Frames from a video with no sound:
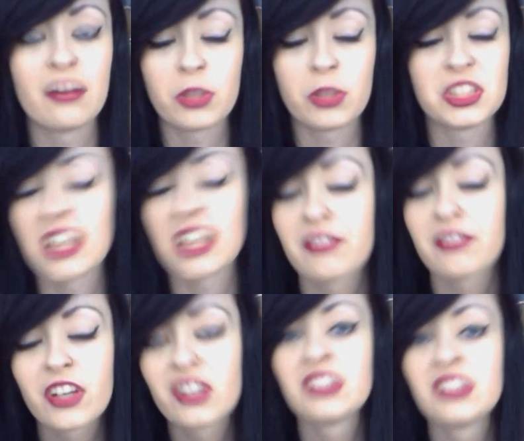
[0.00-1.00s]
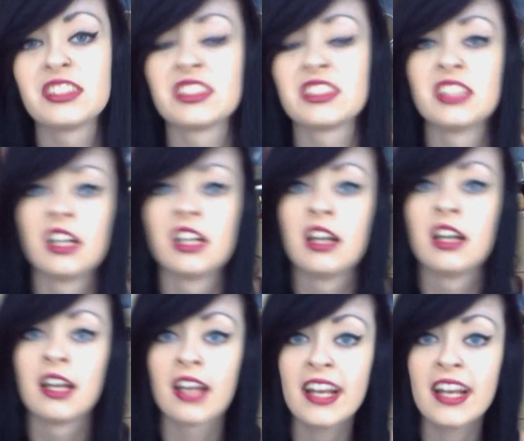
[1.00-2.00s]
watching adverts,
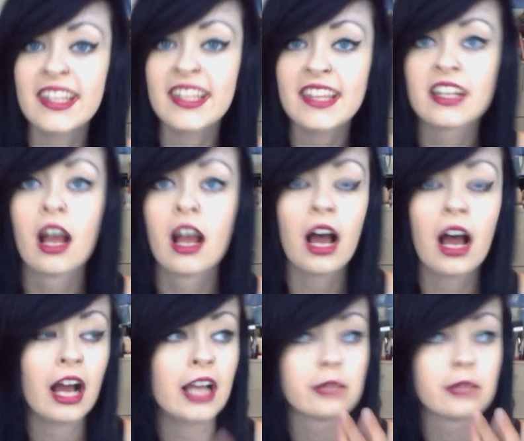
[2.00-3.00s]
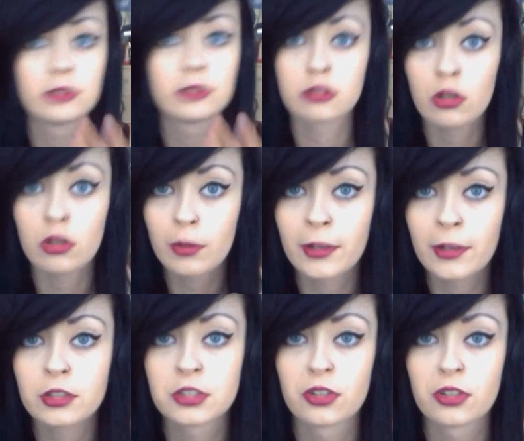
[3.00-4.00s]
anything. I am so
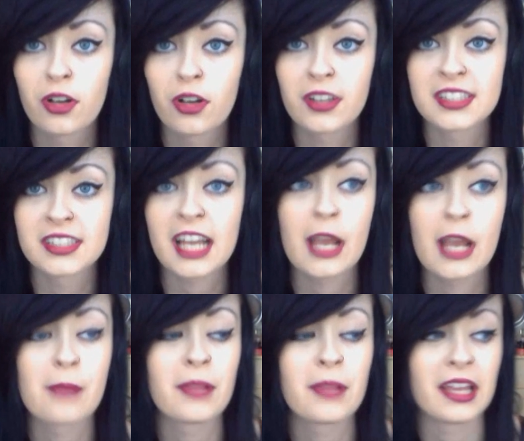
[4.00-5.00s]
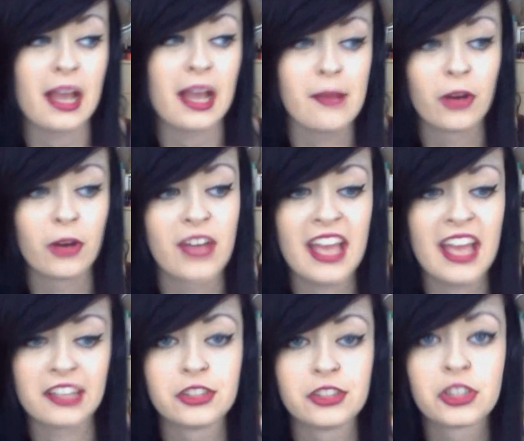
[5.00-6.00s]
emotional all the time. Like, I am on
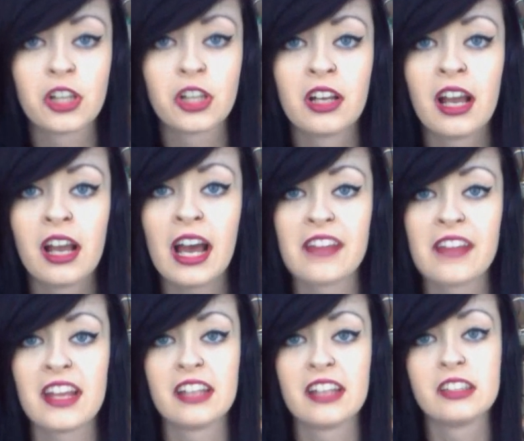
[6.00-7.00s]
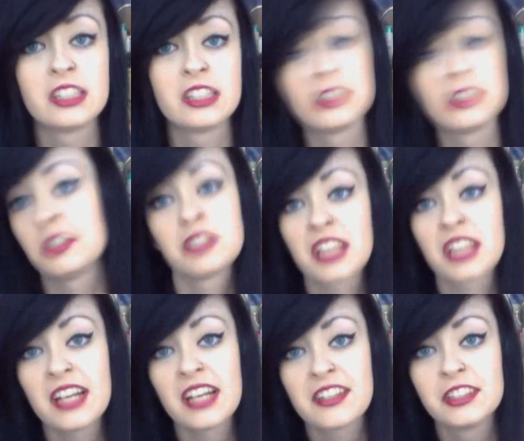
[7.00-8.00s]
edge. And then it's usually
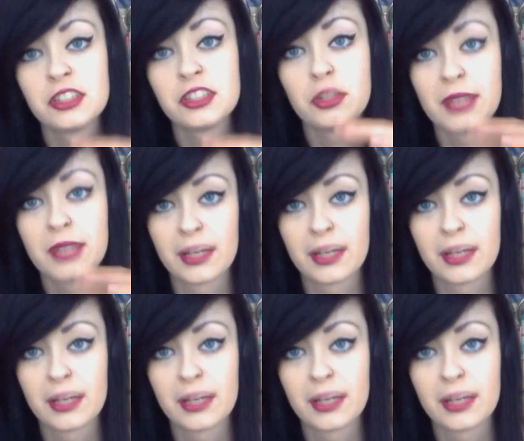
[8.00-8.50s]
anything to do with